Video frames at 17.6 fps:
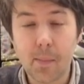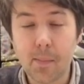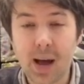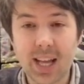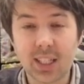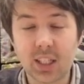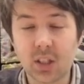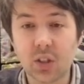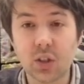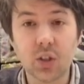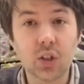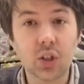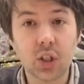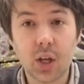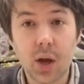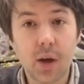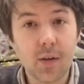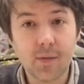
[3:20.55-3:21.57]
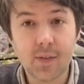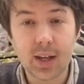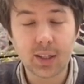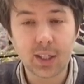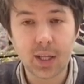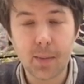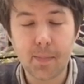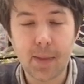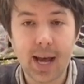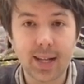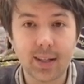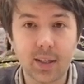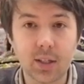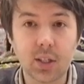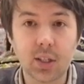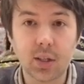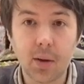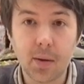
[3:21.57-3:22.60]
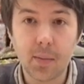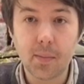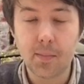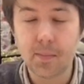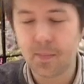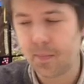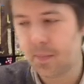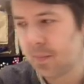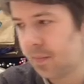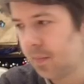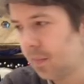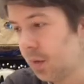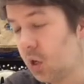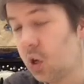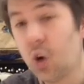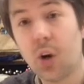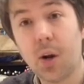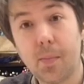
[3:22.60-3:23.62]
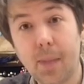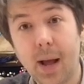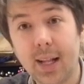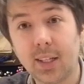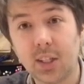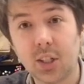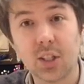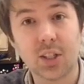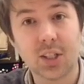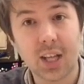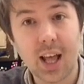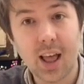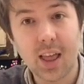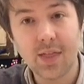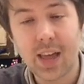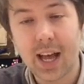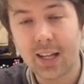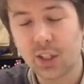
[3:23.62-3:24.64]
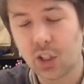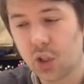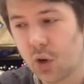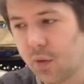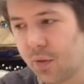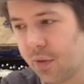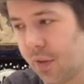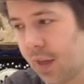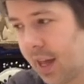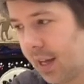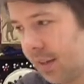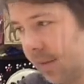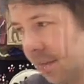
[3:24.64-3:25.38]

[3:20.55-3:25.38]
pastels, felt tip pens, coloured pencils, that sort of thing.